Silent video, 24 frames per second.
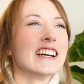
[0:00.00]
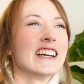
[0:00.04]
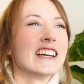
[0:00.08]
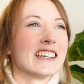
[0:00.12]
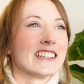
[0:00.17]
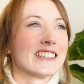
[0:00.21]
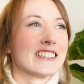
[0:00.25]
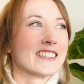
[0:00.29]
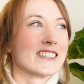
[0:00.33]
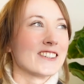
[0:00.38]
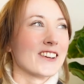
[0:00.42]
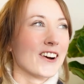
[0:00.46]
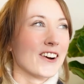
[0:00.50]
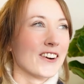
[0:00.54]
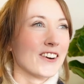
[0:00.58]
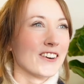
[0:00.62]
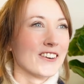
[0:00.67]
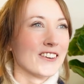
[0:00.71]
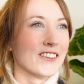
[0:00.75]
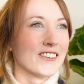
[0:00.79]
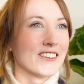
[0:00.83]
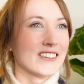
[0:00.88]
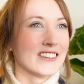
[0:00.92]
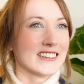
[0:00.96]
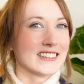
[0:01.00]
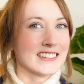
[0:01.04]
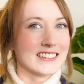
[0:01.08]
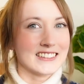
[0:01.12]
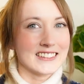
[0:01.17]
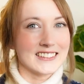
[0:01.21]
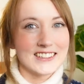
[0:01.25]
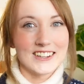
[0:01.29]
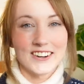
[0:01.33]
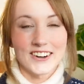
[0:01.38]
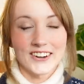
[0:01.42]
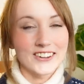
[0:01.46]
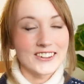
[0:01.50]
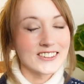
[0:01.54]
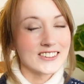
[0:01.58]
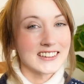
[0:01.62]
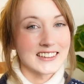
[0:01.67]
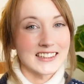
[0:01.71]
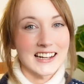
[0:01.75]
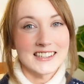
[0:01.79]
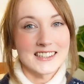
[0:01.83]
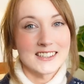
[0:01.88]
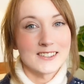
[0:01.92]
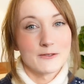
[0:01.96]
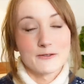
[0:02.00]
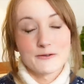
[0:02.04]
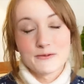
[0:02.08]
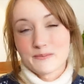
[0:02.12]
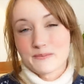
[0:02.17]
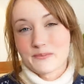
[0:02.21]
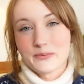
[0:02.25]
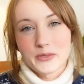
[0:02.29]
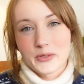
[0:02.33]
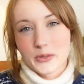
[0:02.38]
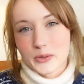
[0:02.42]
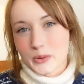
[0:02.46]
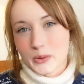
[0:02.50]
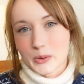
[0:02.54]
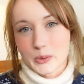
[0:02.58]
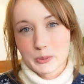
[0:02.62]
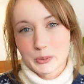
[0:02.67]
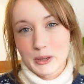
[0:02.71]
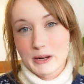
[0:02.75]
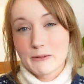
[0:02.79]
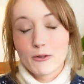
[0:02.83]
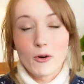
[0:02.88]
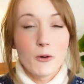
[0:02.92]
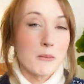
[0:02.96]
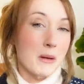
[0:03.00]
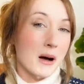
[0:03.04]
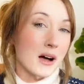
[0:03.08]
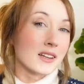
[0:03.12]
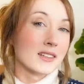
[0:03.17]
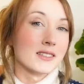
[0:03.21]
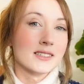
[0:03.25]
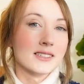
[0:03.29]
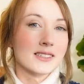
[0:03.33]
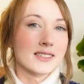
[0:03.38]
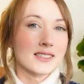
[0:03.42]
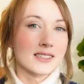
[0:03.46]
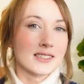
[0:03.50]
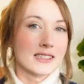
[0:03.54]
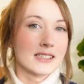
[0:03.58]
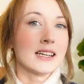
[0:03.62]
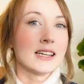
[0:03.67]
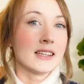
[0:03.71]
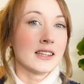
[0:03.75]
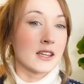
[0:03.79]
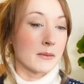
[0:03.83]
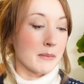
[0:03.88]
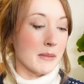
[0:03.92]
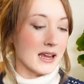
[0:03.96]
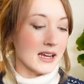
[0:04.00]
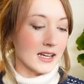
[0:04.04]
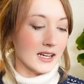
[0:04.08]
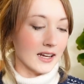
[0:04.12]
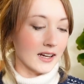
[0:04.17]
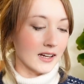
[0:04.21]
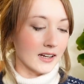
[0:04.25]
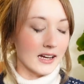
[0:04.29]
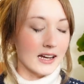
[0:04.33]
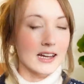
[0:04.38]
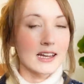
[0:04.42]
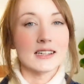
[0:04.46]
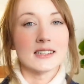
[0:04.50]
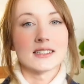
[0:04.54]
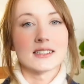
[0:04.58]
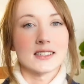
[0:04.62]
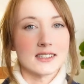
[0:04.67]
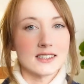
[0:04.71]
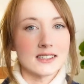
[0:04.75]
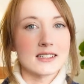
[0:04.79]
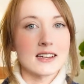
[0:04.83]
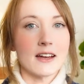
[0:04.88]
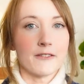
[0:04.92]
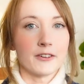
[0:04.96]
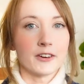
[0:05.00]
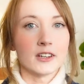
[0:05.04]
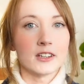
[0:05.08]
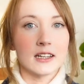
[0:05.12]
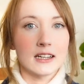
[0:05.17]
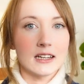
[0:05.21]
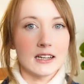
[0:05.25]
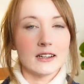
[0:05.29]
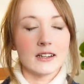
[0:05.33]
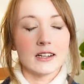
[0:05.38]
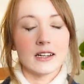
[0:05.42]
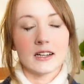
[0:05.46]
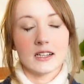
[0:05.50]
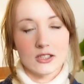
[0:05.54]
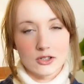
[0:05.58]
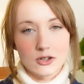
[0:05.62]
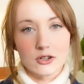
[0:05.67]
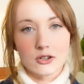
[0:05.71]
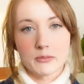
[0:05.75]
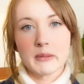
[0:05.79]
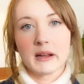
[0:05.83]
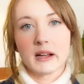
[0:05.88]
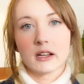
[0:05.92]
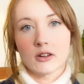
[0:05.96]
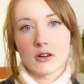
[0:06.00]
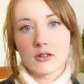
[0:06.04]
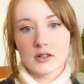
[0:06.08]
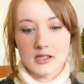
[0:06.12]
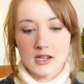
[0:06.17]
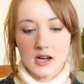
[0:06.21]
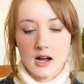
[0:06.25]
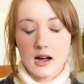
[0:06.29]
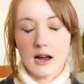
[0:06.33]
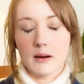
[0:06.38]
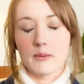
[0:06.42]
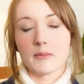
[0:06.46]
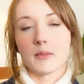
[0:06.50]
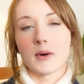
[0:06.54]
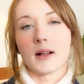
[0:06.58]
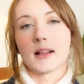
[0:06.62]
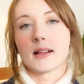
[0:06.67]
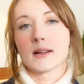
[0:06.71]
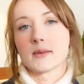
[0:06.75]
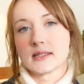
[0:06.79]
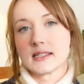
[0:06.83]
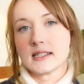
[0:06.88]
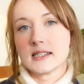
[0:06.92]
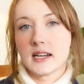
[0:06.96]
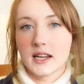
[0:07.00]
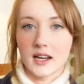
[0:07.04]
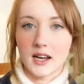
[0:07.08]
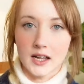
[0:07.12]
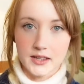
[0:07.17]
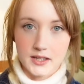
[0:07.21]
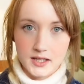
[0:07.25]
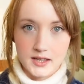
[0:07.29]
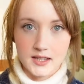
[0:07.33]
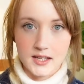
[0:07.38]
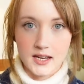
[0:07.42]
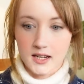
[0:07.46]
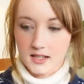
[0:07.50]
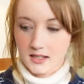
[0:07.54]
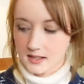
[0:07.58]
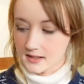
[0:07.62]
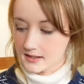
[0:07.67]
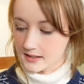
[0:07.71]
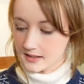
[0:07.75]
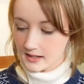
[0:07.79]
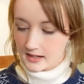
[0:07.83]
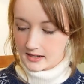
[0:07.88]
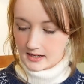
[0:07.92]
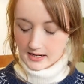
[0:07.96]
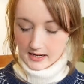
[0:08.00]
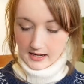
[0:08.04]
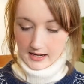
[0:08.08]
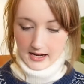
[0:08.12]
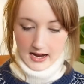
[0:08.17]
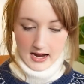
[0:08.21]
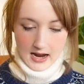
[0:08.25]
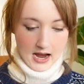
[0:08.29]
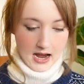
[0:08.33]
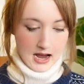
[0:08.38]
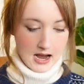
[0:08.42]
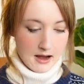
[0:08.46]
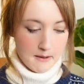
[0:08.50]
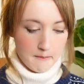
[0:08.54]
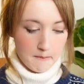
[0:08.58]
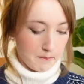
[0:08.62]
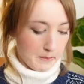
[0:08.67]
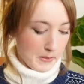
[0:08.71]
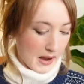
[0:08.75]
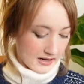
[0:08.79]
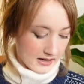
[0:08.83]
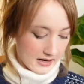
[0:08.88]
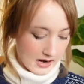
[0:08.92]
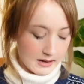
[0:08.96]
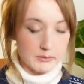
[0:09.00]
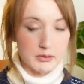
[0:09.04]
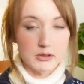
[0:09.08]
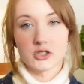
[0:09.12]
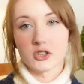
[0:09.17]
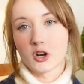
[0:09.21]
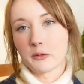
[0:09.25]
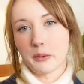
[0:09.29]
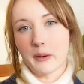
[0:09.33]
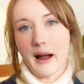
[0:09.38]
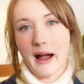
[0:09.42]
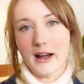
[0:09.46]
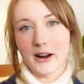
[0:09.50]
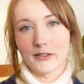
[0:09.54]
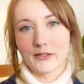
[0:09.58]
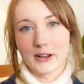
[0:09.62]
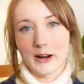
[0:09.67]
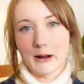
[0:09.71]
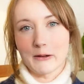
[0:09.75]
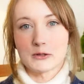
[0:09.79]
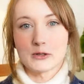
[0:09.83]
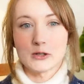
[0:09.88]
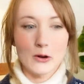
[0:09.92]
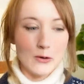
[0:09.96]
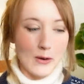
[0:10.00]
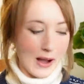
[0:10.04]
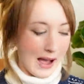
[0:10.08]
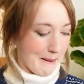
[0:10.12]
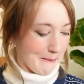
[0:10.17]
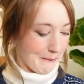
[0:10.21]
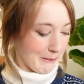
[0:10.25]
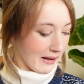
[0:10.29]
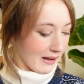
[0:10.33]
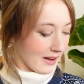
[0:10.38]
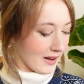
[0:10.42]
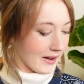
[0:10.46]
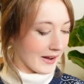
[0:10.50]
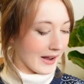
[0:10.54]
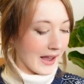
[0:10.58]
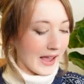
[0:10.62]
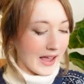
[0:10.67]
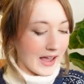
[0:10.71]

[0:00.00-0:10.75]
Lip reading: So, you know, that's 3-4 months in the making. It's definitely, it took me a long time while I was knitting other things. But I'm so proud of it. I'm so happy.